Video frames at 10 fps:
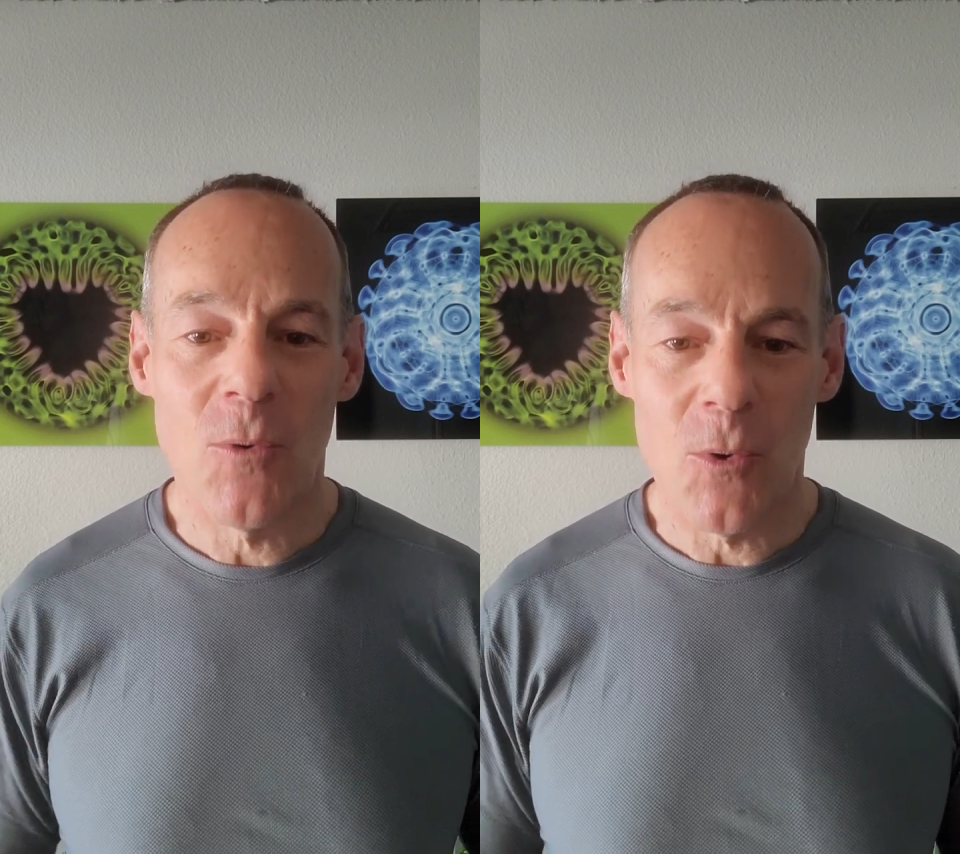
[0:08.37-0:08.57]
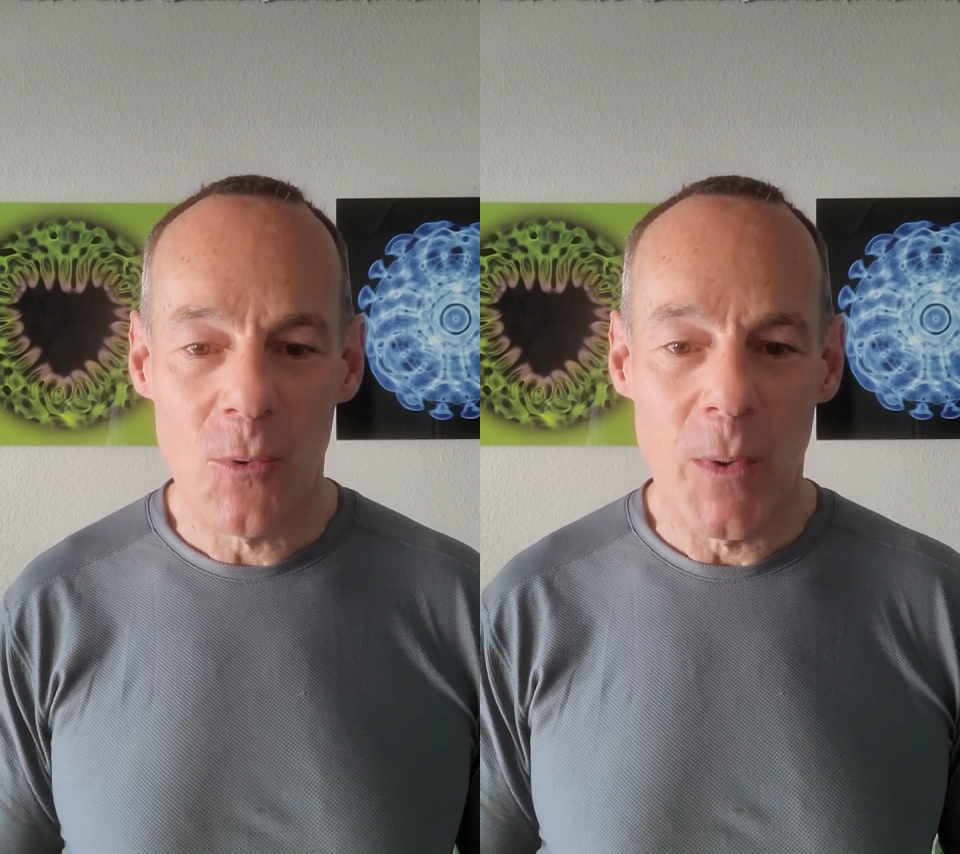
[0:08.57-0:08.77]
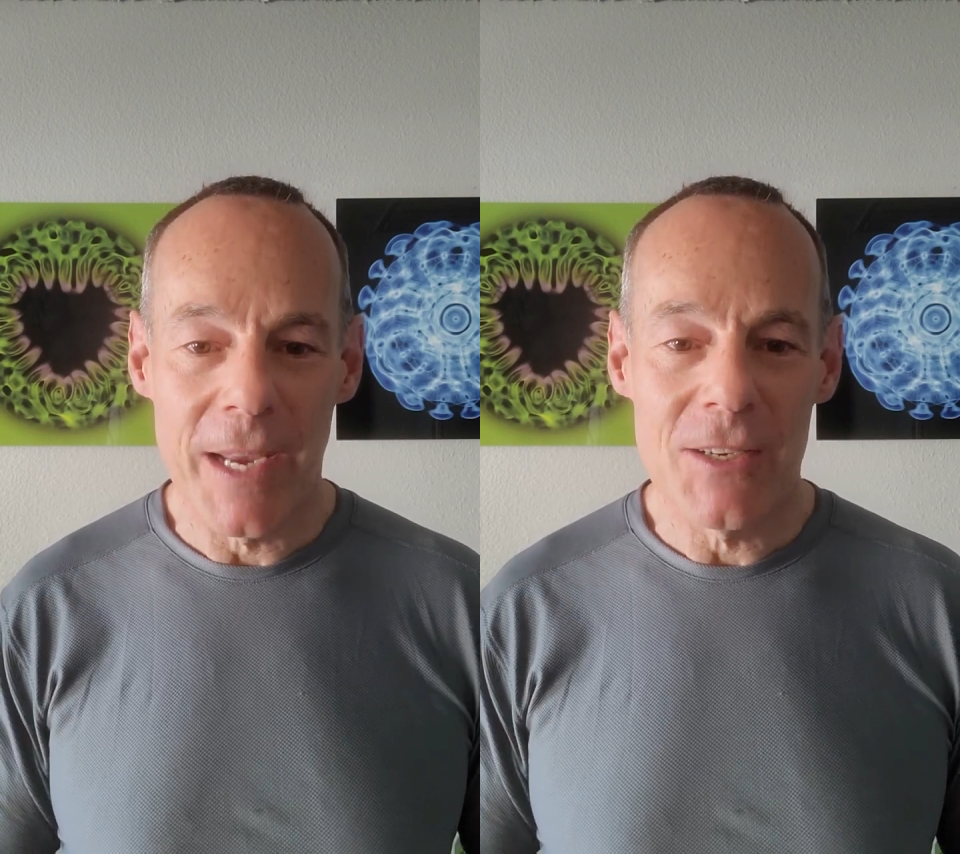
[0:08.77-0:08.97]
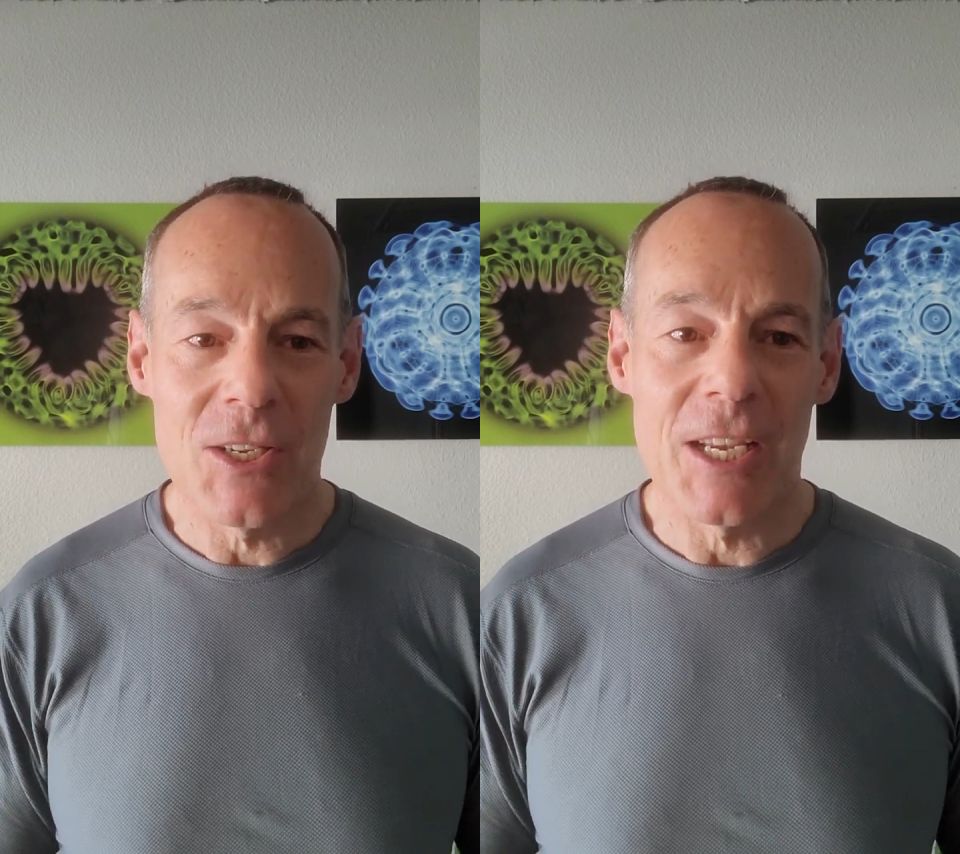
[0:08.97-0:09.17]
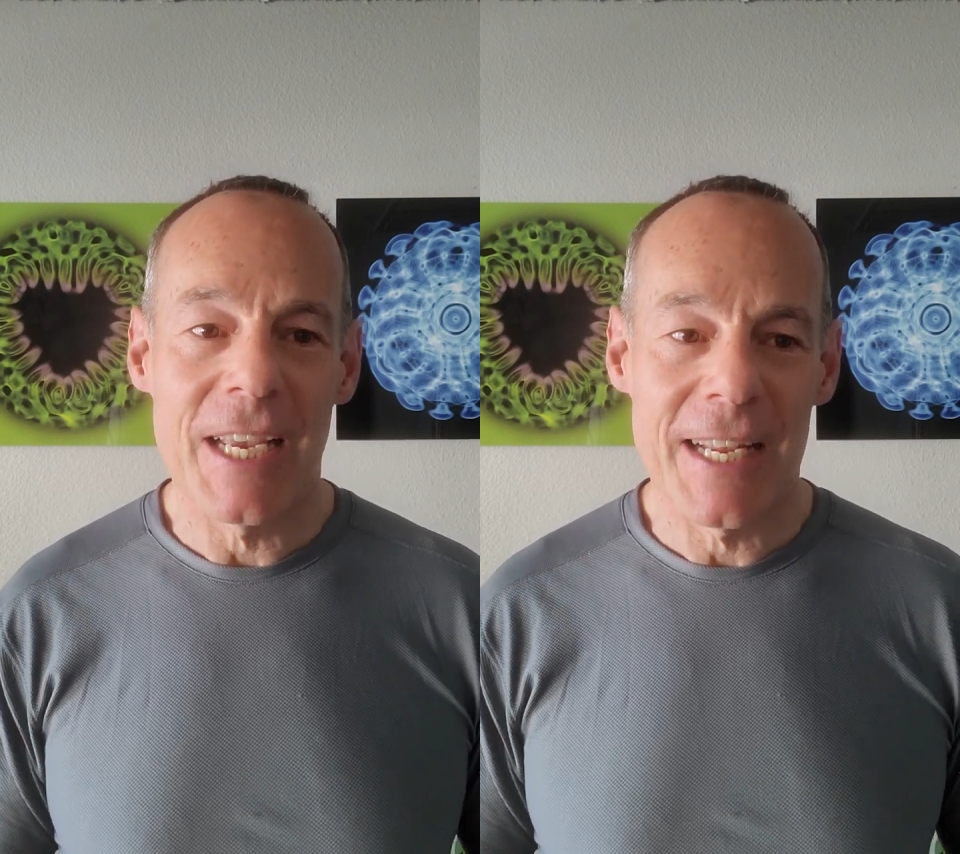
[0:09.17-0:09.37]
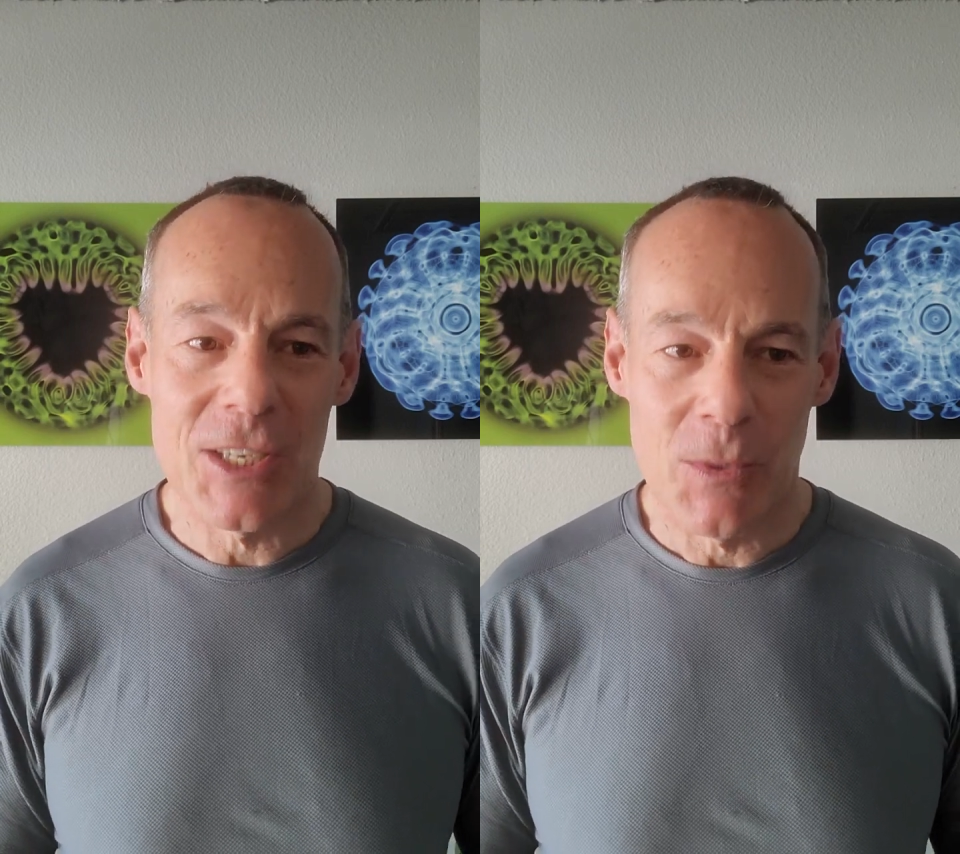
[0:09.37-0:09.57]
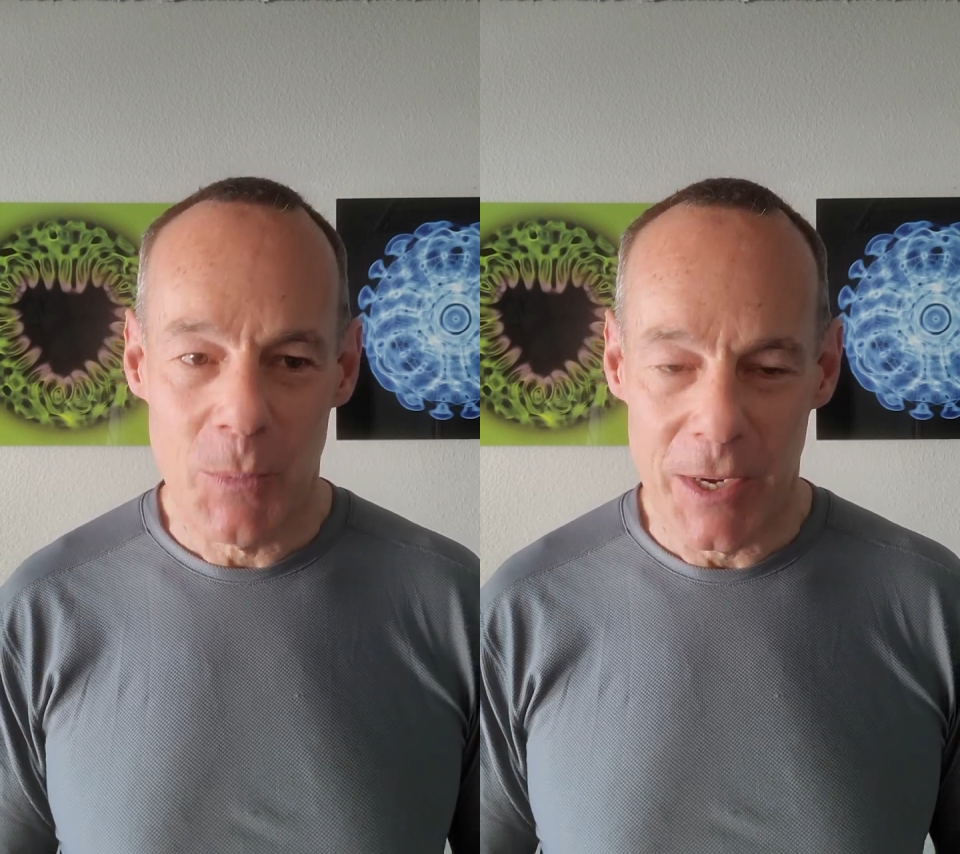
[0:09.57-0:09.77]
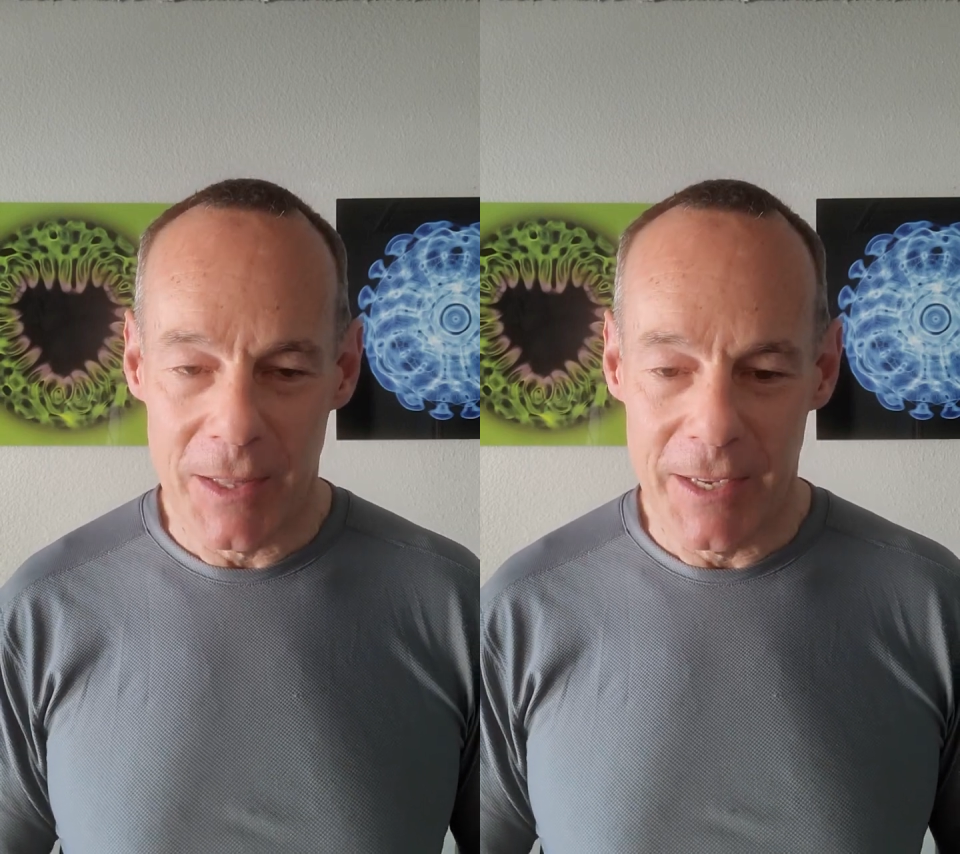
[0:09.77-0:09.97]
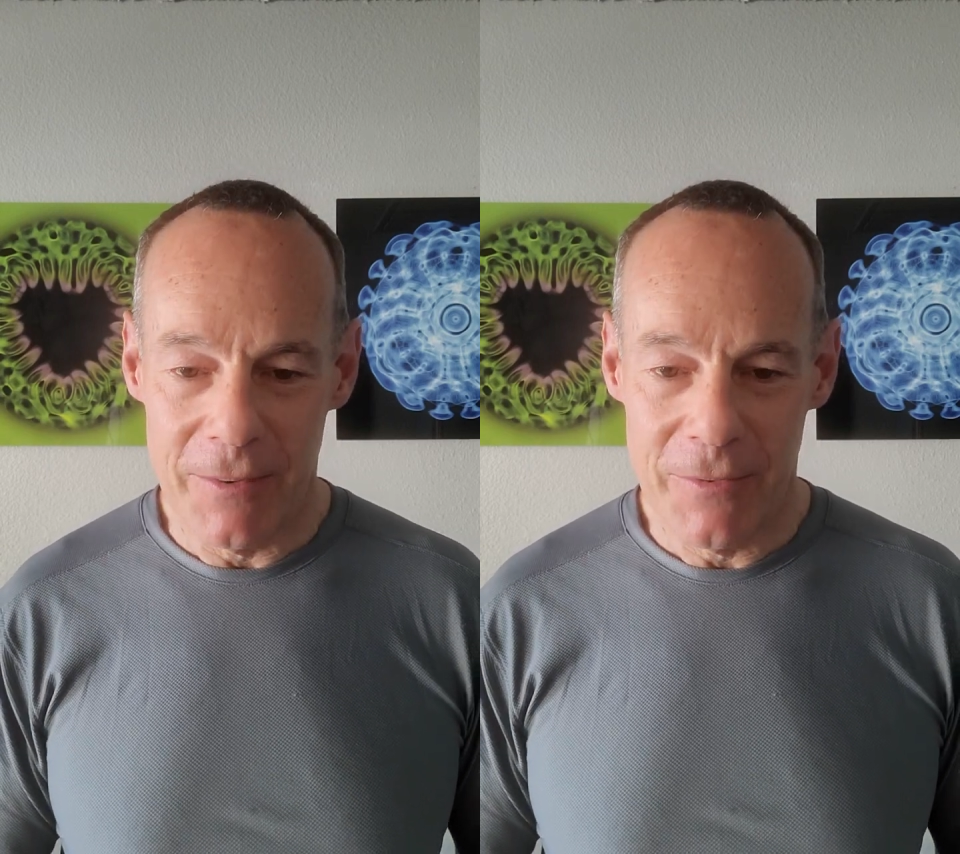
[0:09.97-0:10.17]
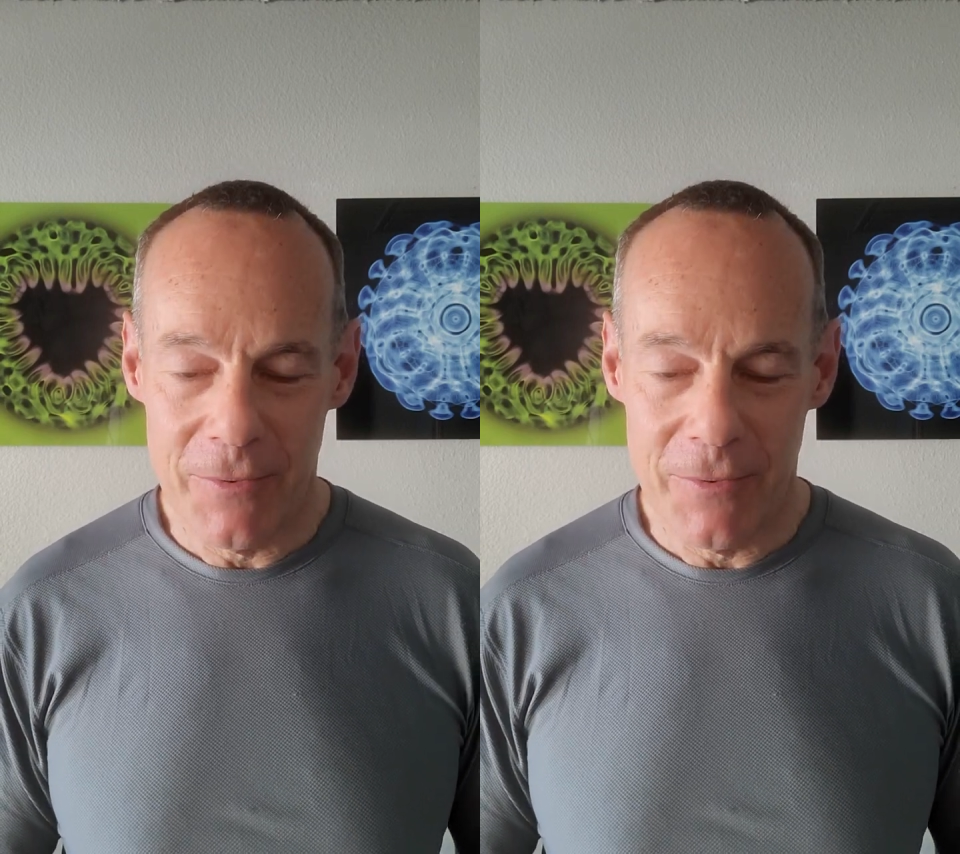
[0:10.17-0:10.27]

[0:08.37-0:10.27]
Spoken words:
4 ways to get some relief.